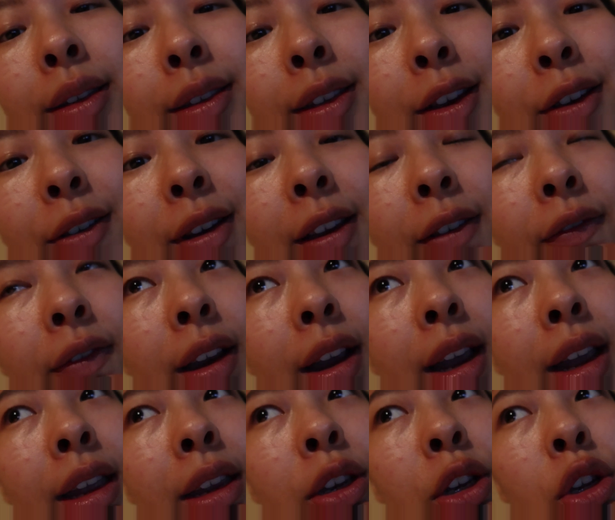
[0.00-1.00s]
so if
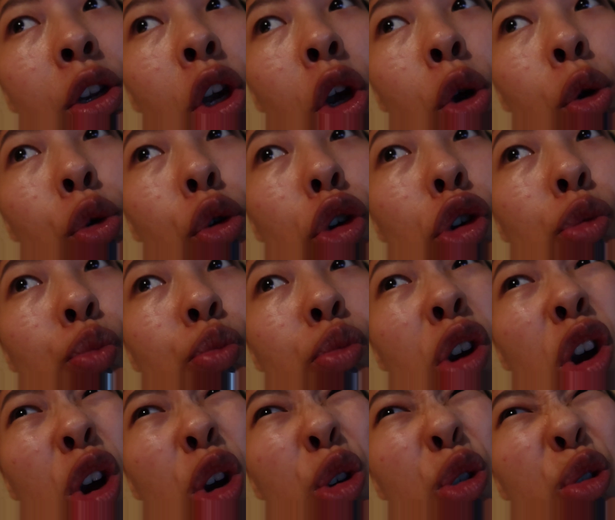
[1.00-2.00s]
I don't
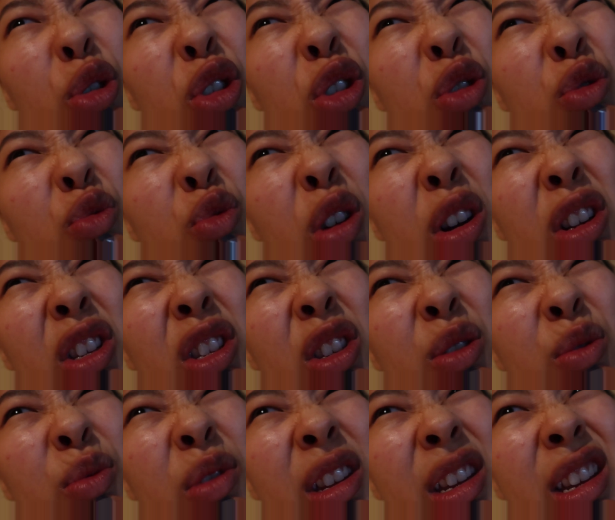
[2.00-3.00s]
post once
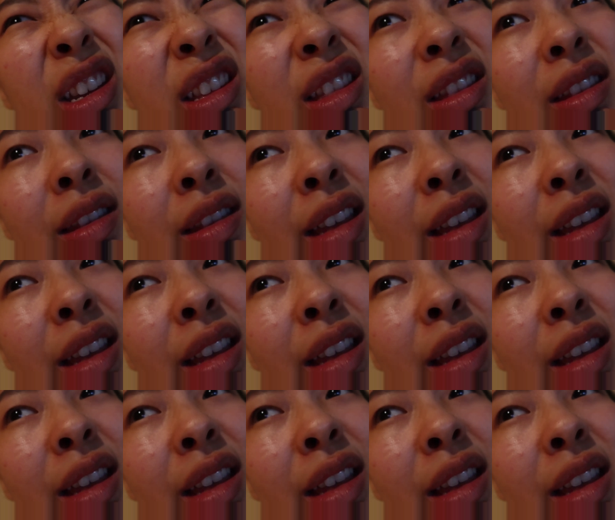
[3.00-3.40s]
a week,